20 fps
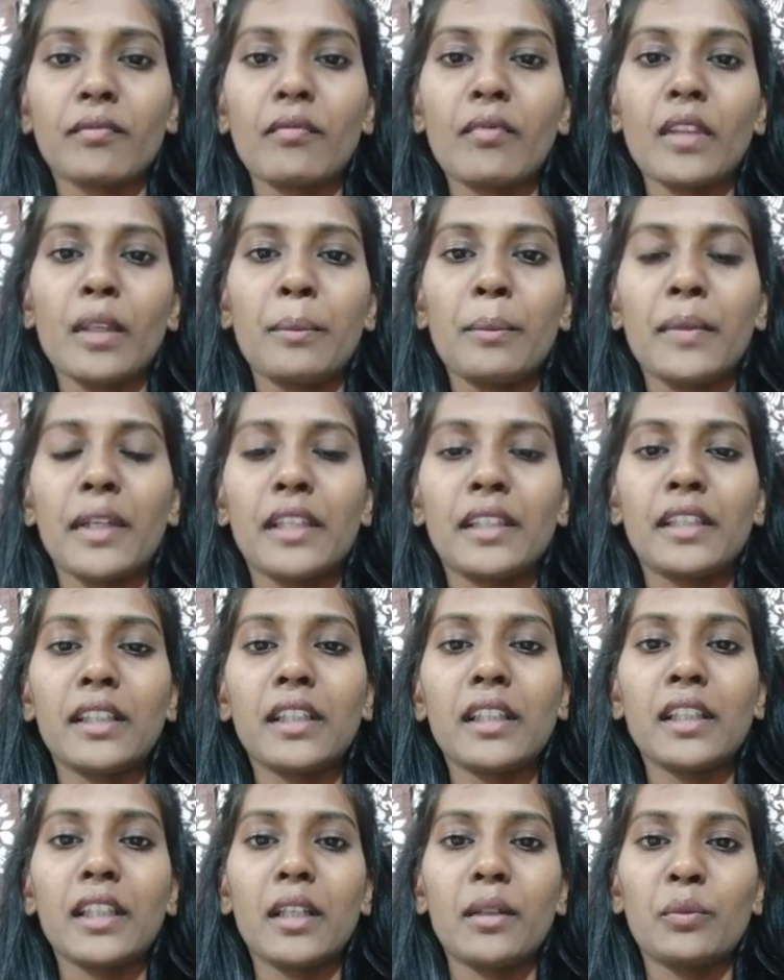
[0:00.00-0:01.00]
Method
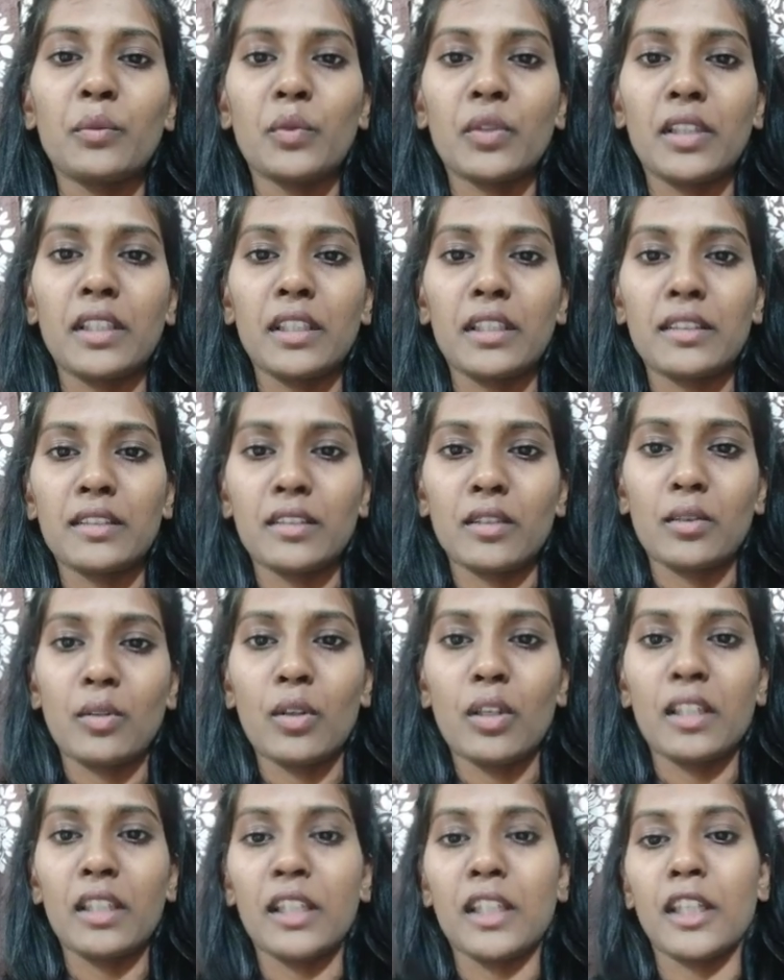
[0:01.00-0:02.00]
m1 is
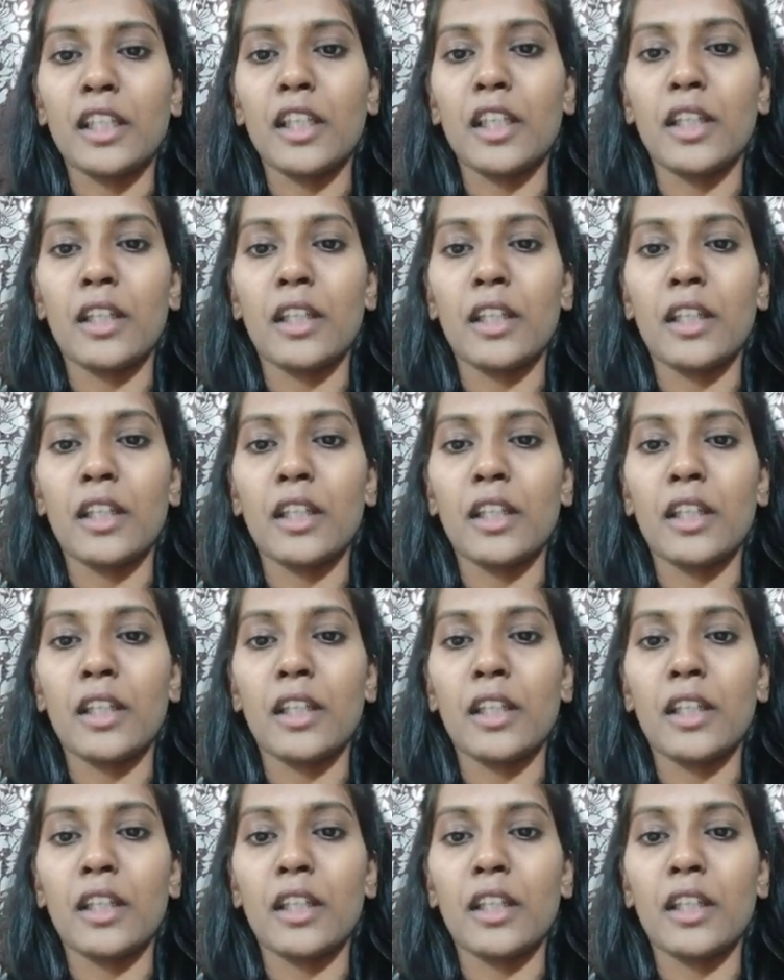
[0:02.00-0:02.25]
calling